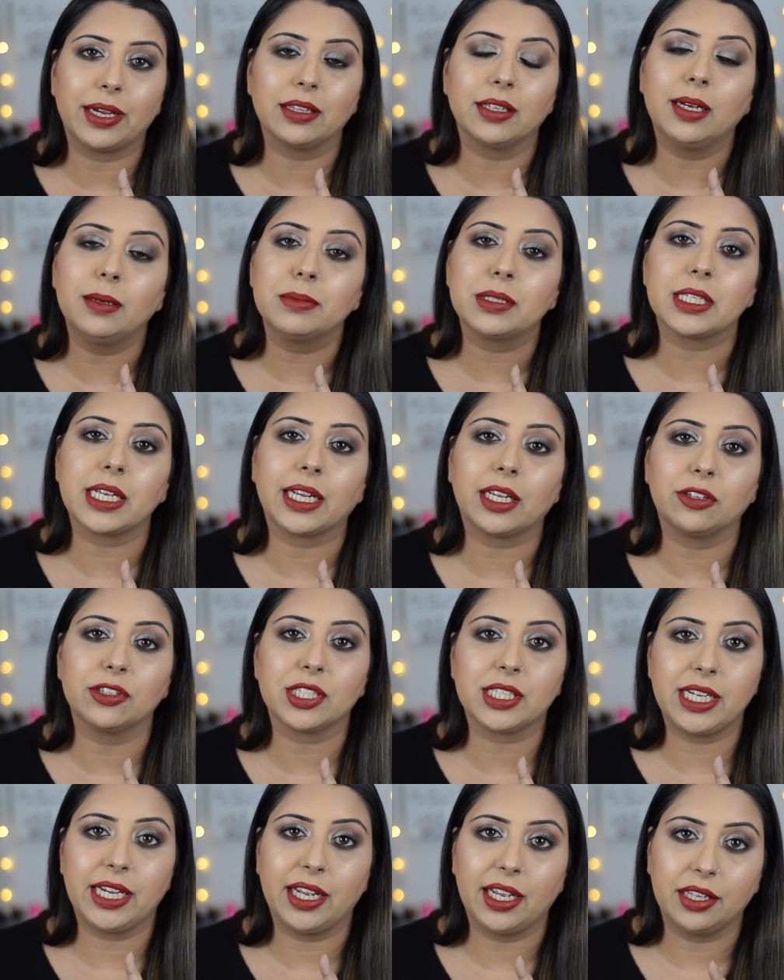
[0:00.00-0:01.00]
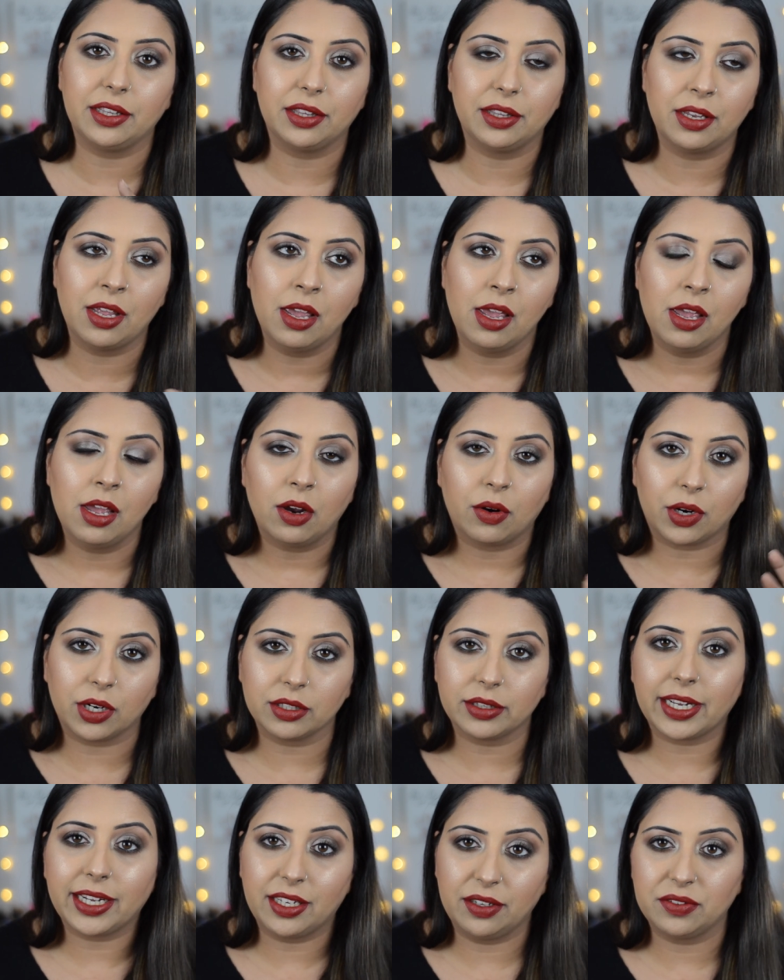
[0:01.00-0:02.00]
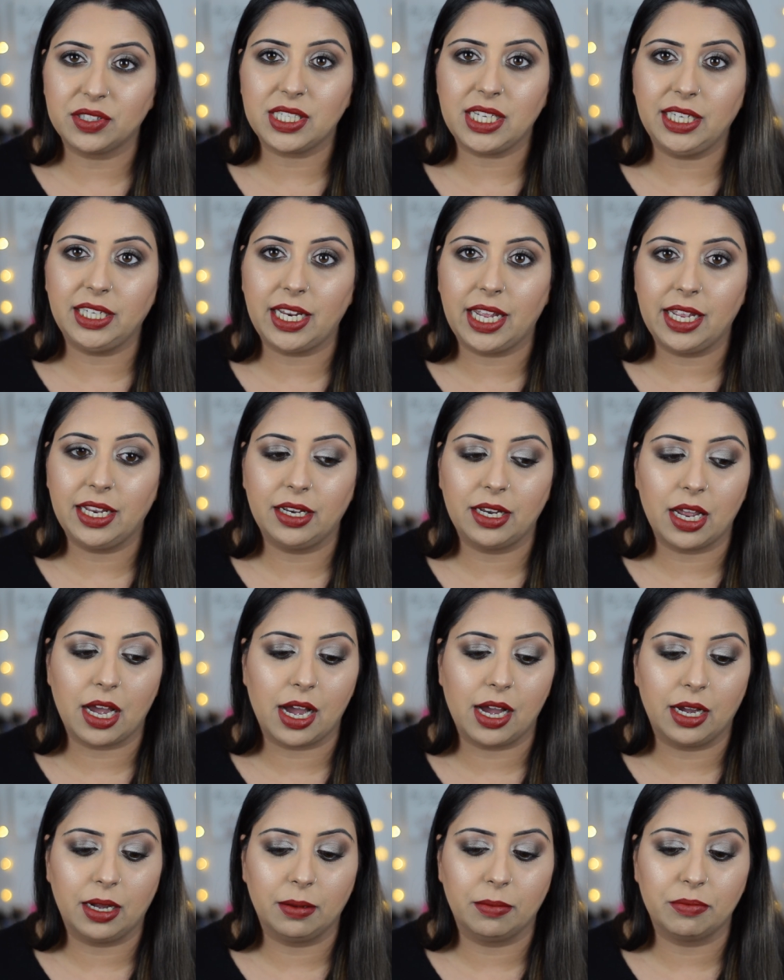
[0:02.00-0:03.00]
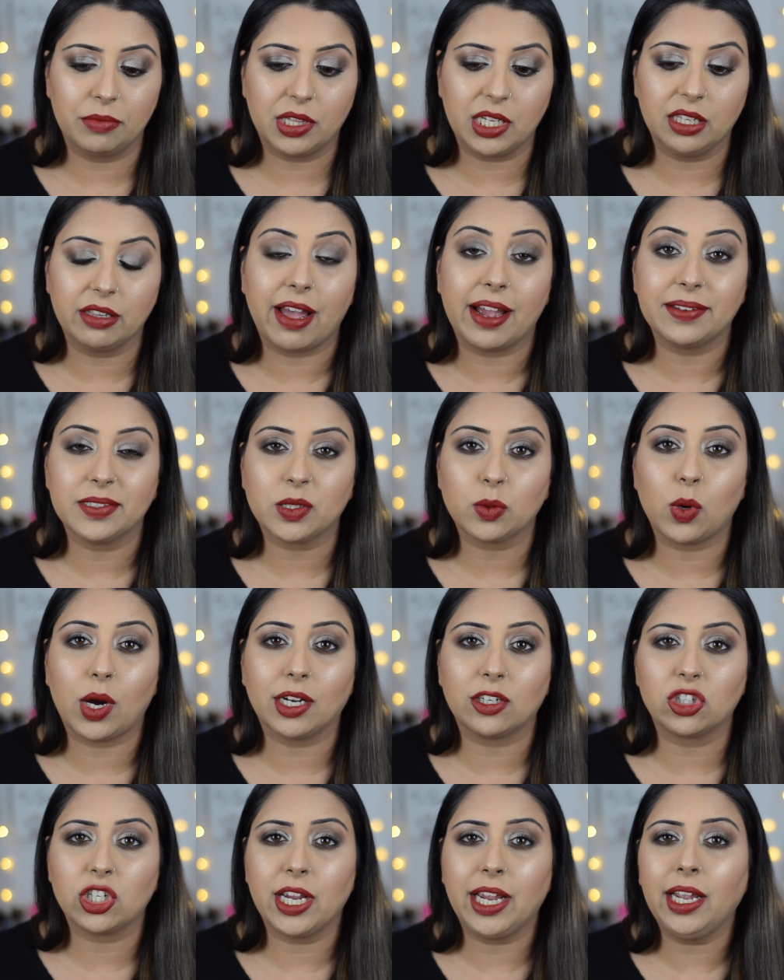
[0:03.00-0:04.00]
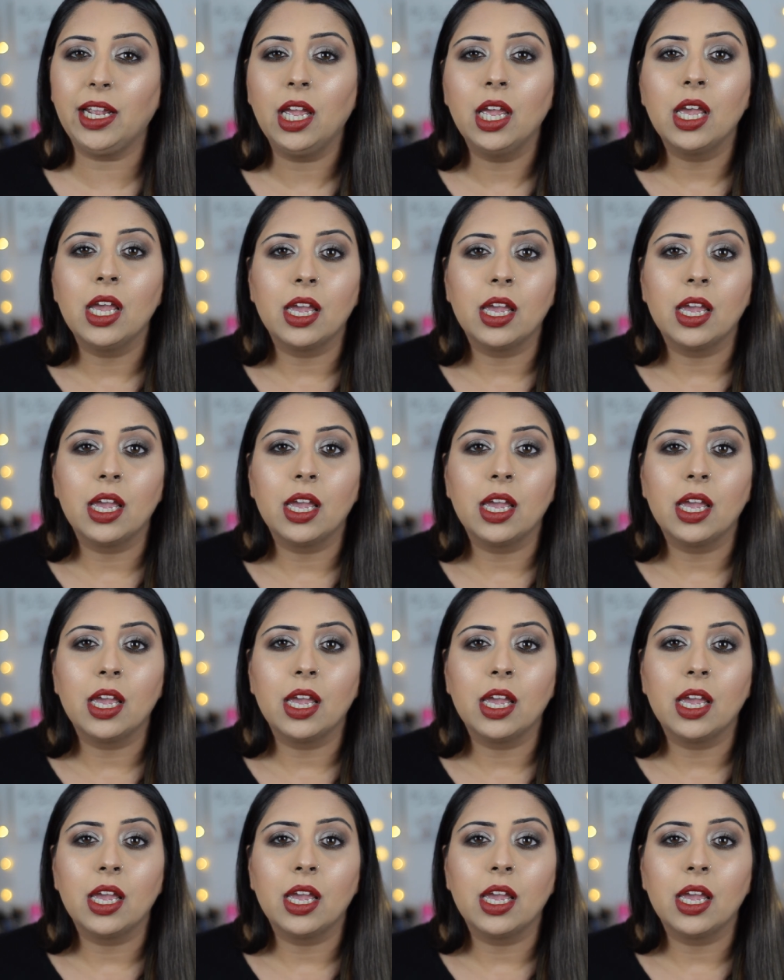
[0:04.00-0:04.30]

lips, like you'll see in, or like you've seen in the live swatching.